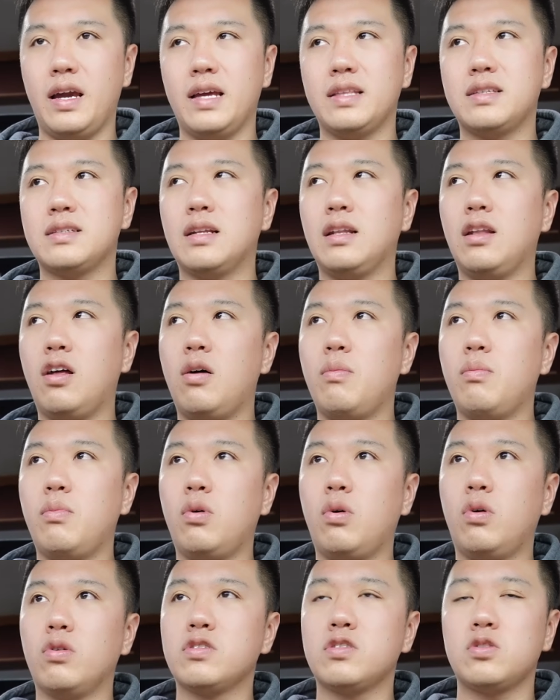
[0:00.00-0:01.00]
It's a lot
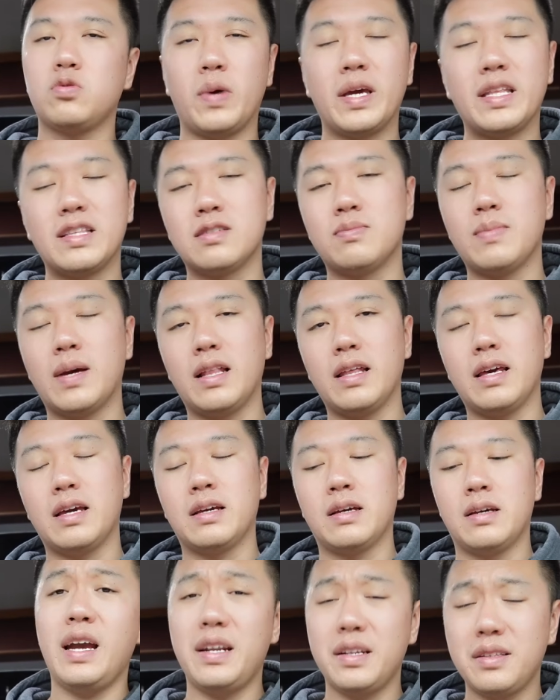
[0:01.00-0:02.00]
more sweet
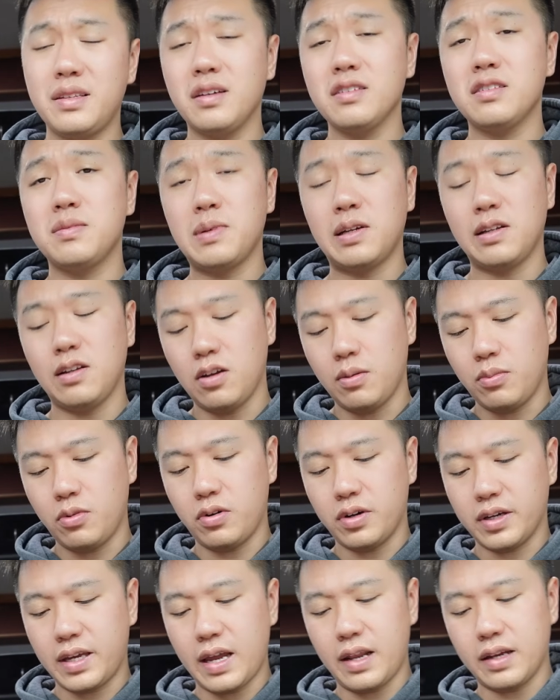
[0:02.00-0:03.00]
smelling and it does smell a lot
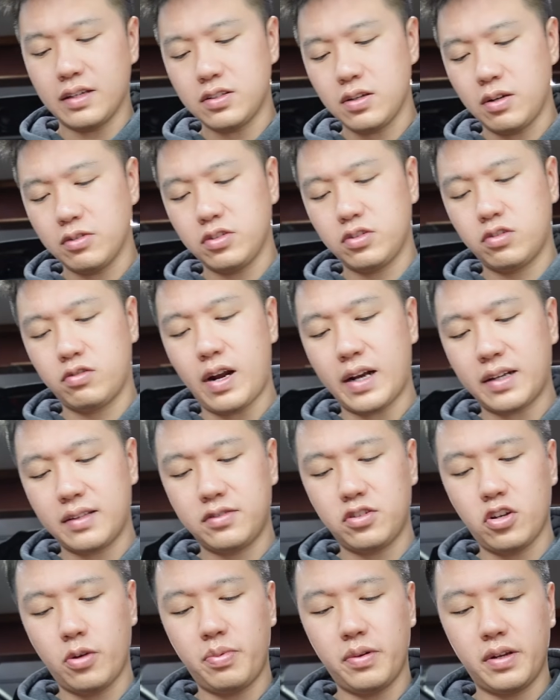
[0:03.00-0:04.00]
more organic. So I'll just crack
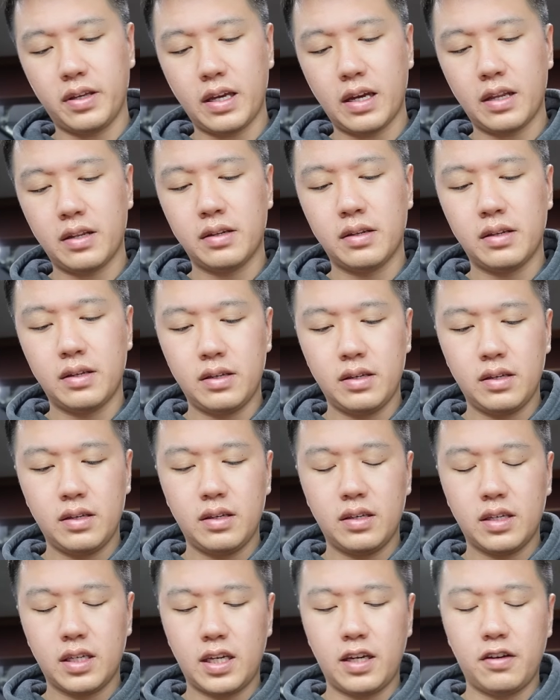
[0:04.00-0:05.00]
this open again,
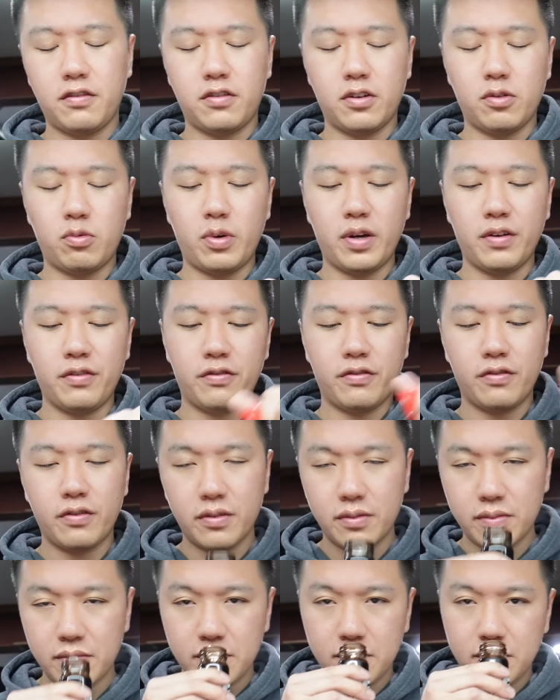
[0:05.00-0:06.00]
give it a whiff,
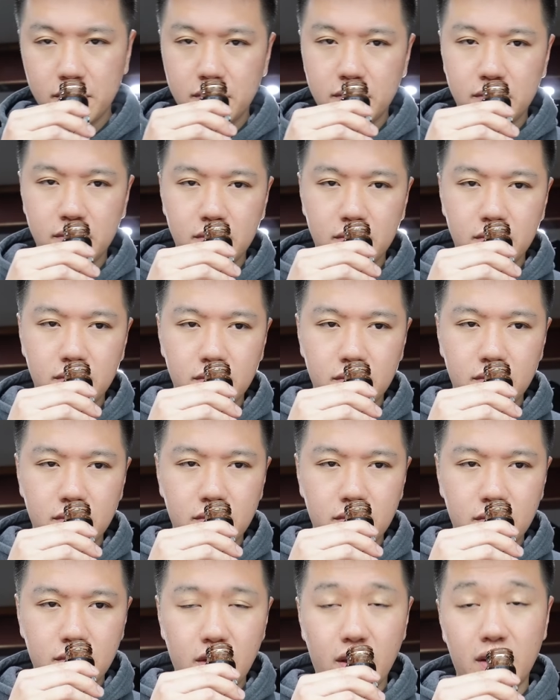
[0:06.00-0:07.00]

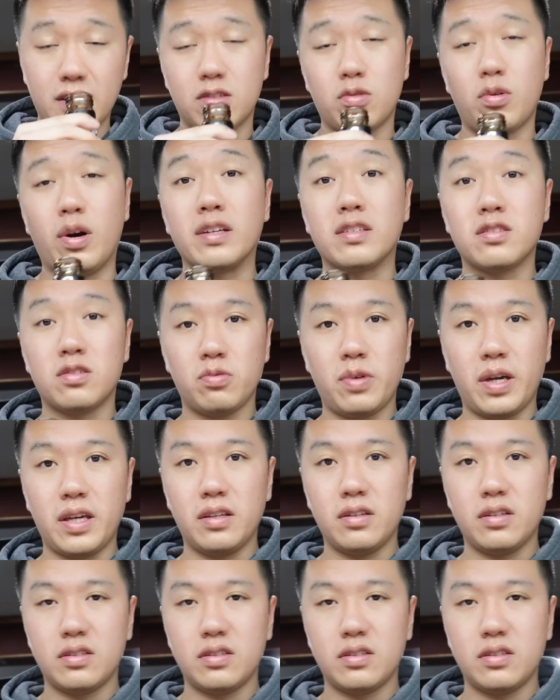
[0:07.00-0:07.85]
and it's quite sweet.